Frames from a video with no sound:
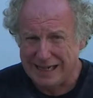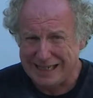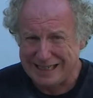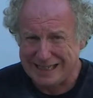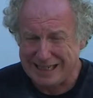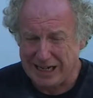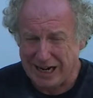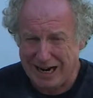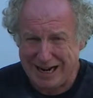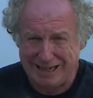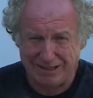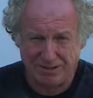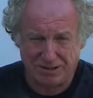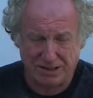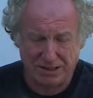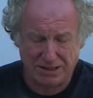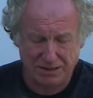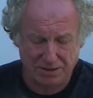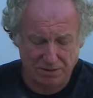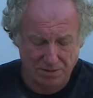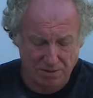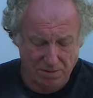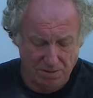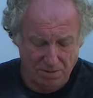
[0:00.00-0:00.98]

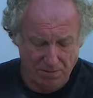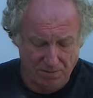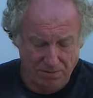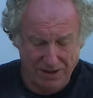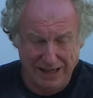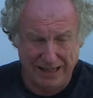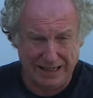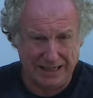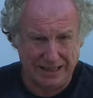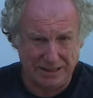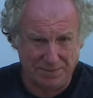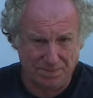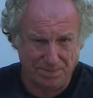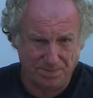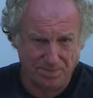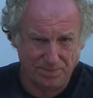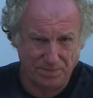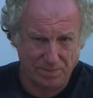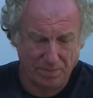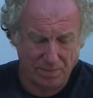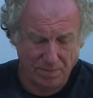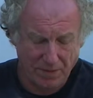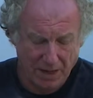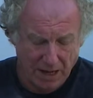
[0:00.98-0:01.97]
Kautz Vella,
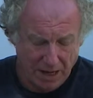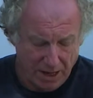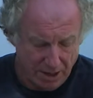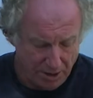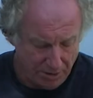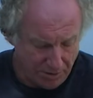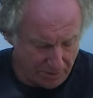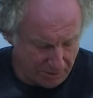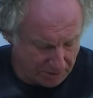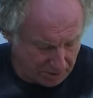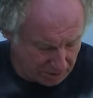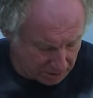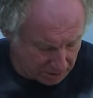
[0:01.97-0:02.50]
who's